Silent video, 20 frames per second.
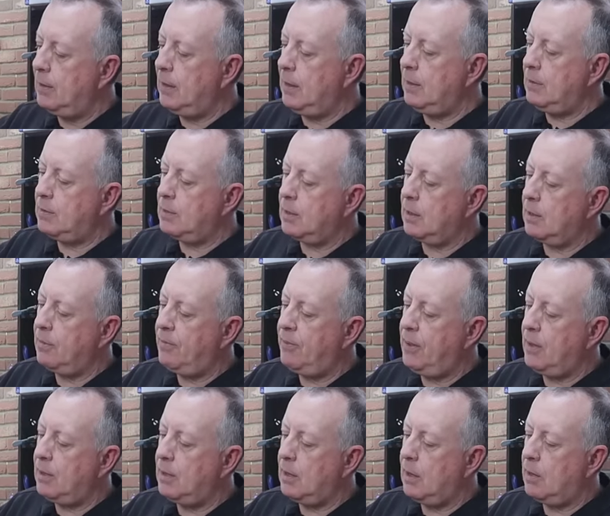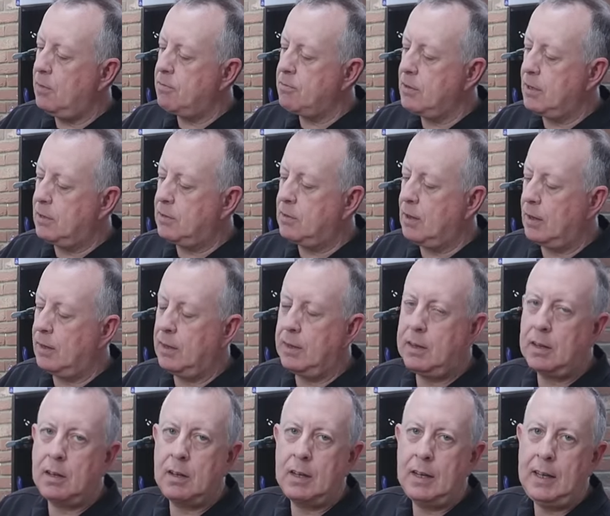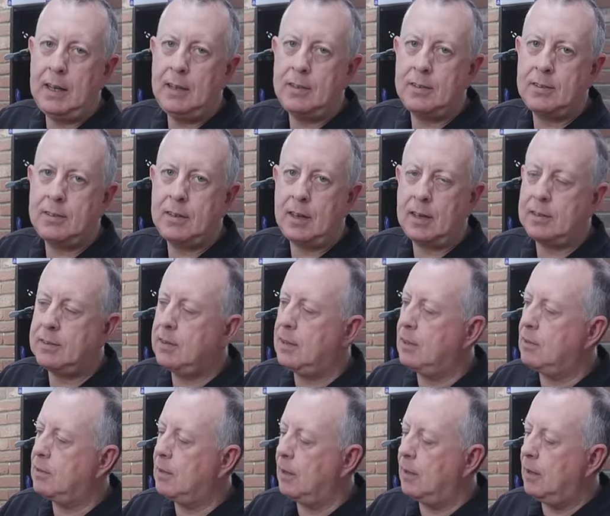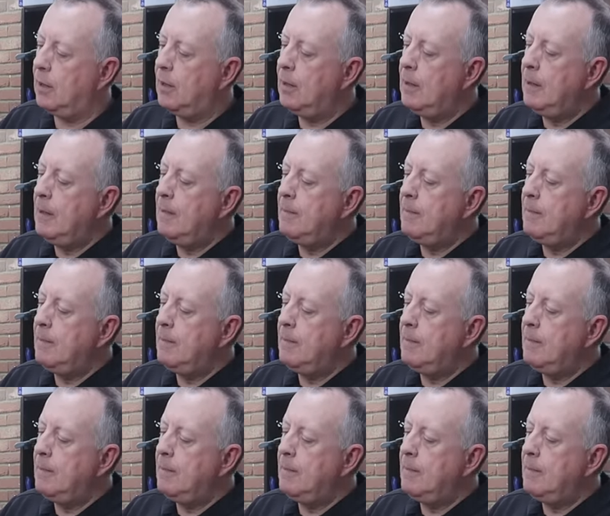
these are going to fit over each other. They're going to intersect each other.